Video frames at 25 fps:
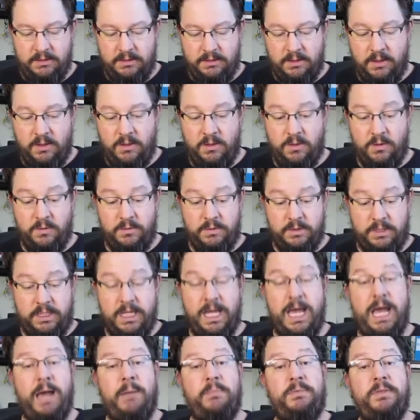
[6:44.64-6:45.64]
Oh, the
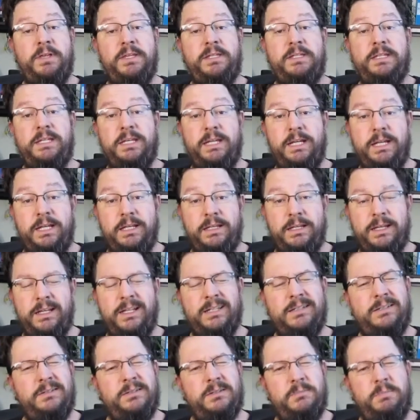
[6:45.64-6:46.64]
cop that did it. I
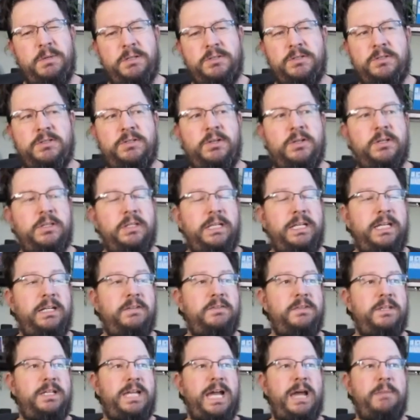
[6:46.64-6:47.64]
guess there's a picture circulating
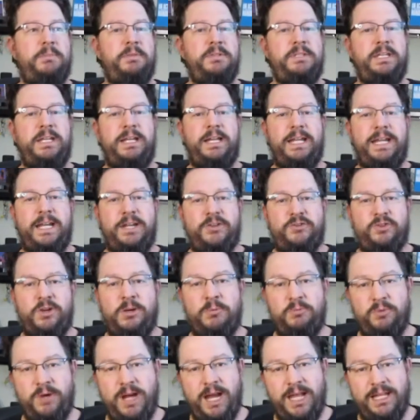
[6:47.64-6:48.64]
of the cop that did it at a
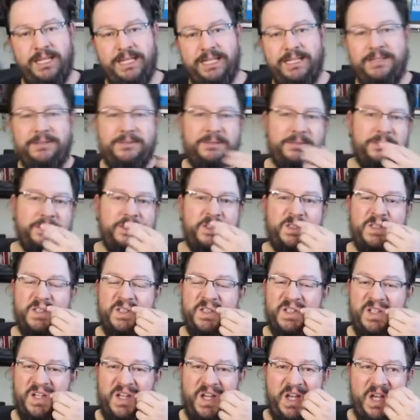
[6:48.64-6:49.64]
Trump rally.
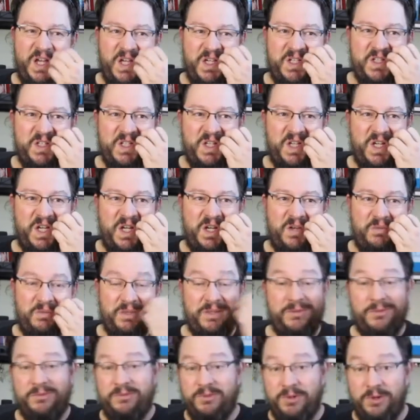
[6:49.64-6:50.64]
And I'm
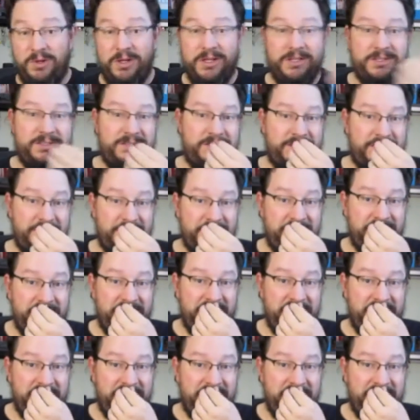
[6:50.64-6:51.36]
like, of course.